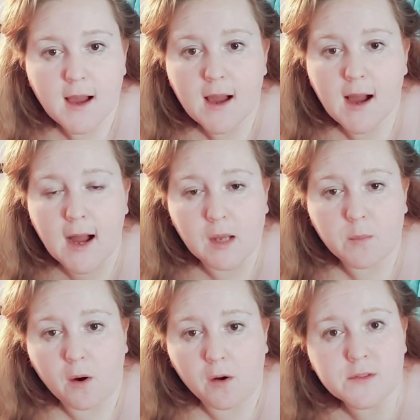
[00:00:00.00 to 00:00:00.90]

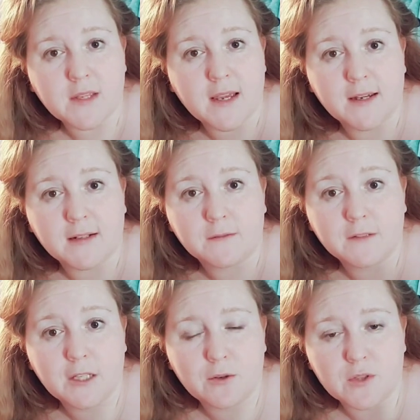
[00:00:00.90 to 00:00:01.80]
eyeballs and
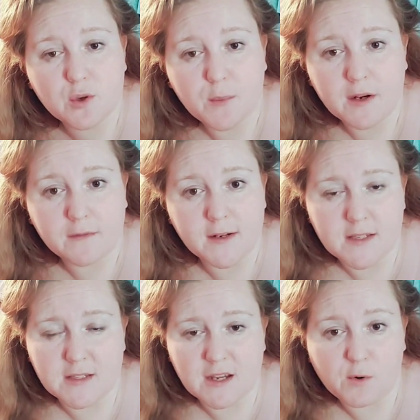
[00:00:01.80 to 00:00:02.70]
cute snowman
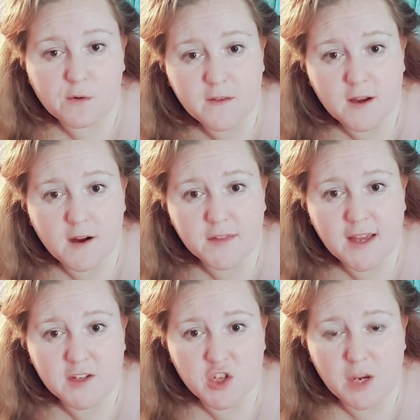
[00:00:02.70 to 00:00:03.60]
faces that will fit on that shape